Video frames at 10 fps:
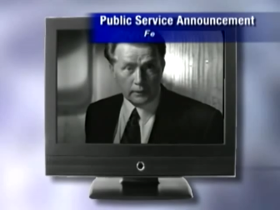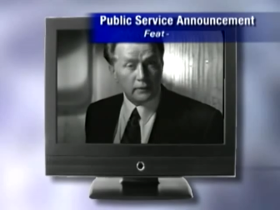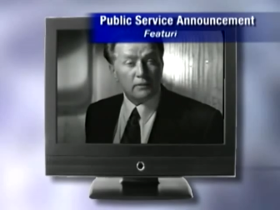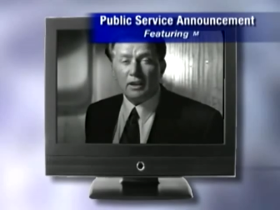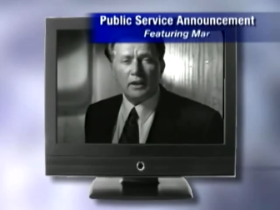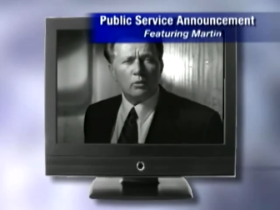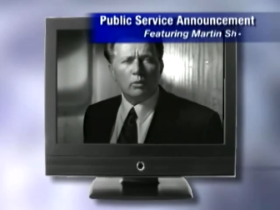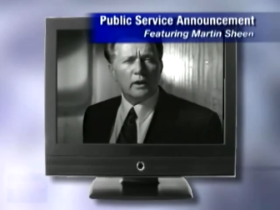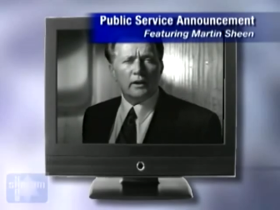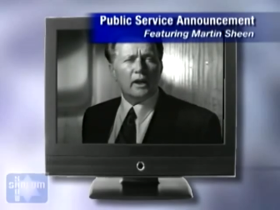It can take
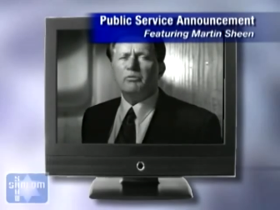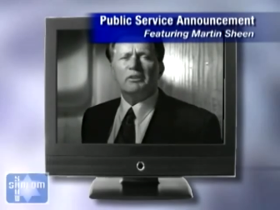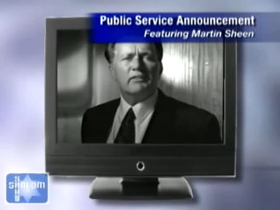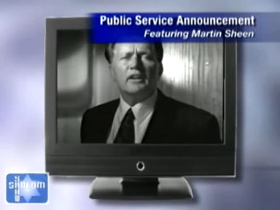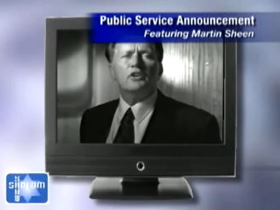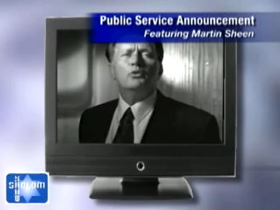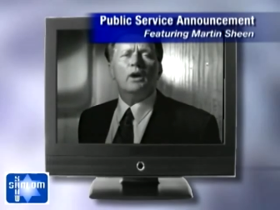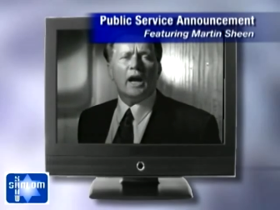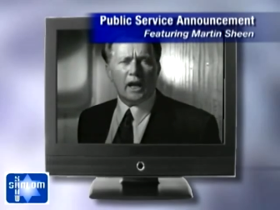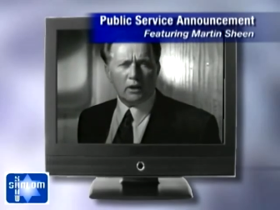away everything
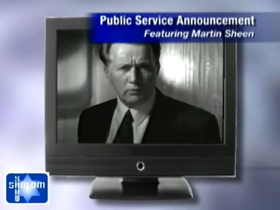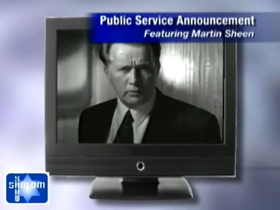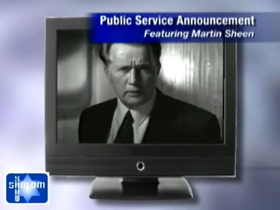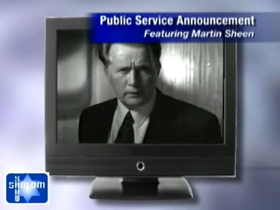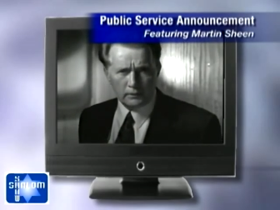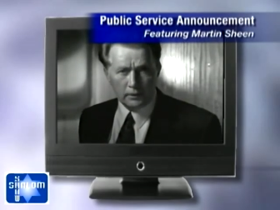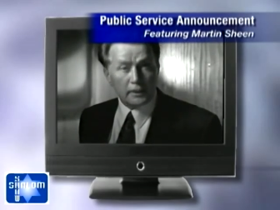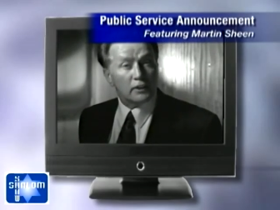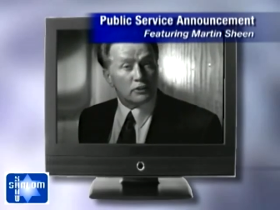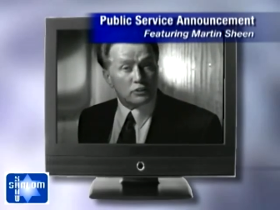you have.
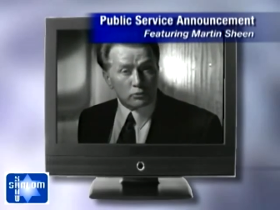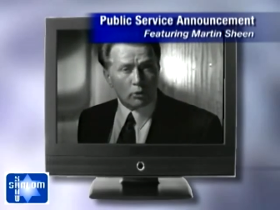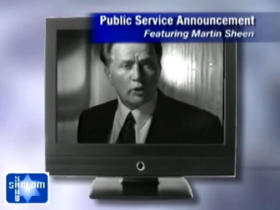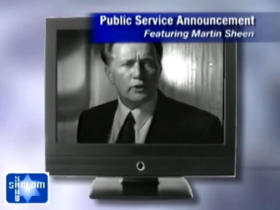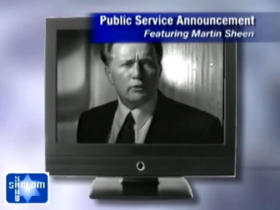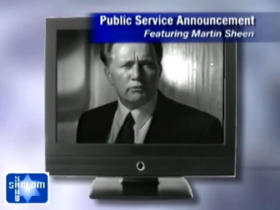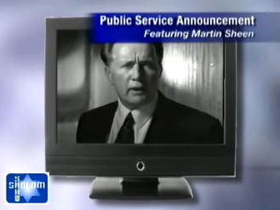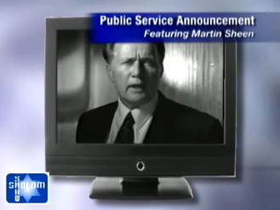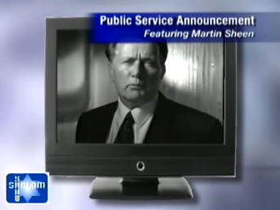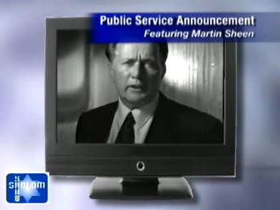It can destroy your
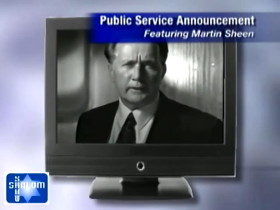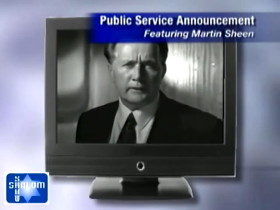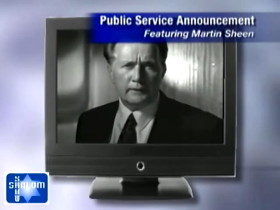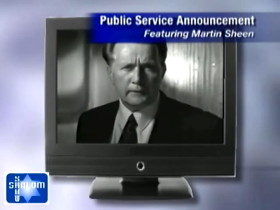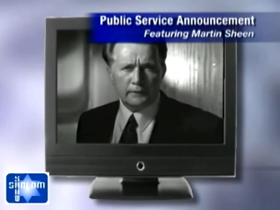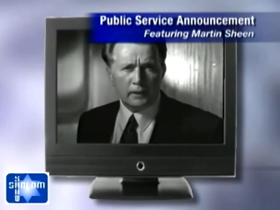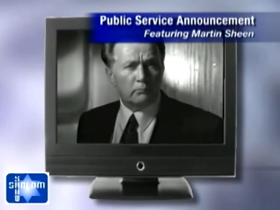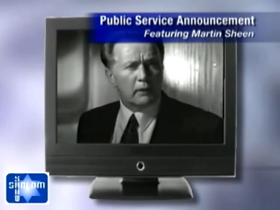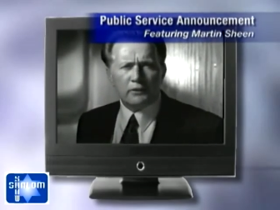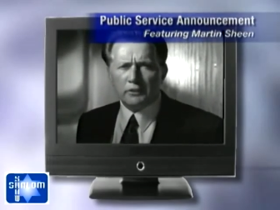family
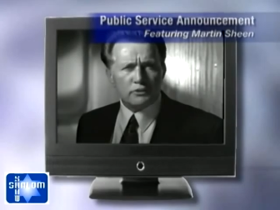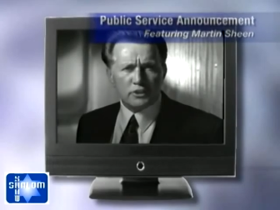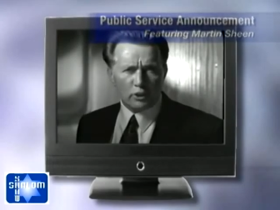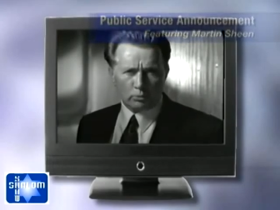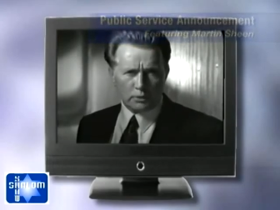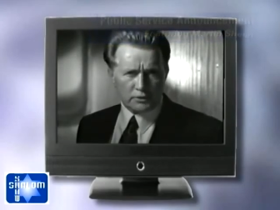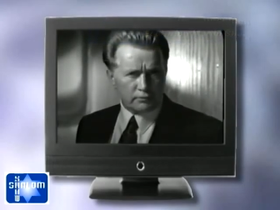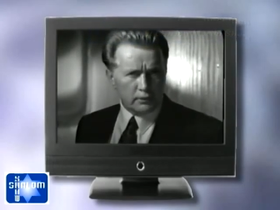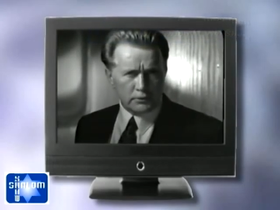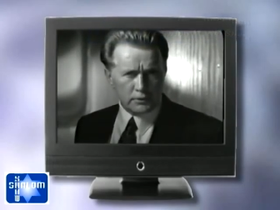and make your children's
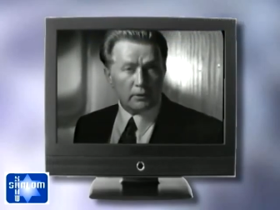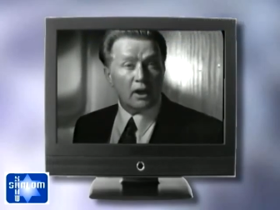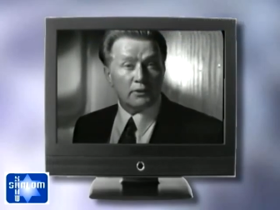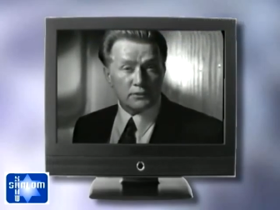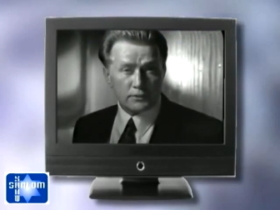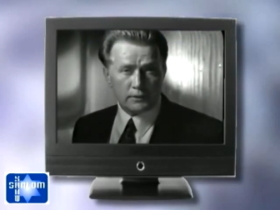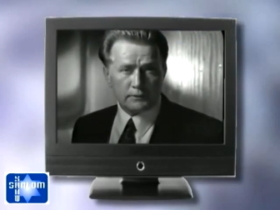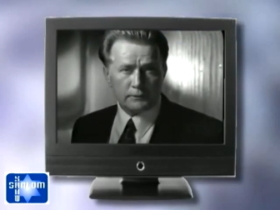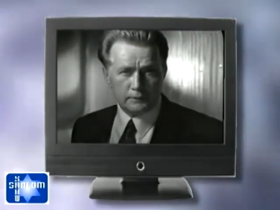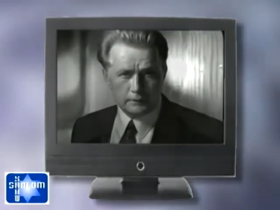future
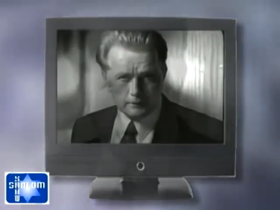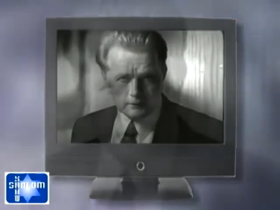uncertain.